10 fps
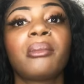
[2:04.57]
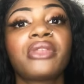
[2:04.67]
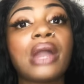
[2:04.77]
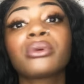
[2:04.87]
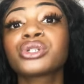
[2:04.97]

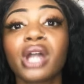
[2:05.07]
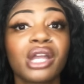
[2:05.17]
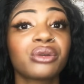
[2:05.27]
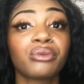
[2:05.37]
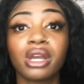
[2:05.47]
they were
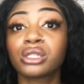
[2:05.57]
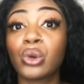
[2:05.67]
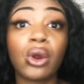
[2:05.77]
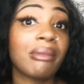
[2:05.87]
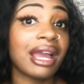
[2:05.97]
trying to run
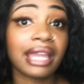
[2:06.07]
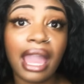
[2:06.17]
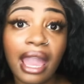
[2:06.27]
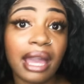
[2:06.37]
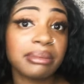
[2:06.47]
toward my
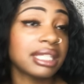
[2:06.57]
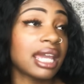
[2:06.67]
cab to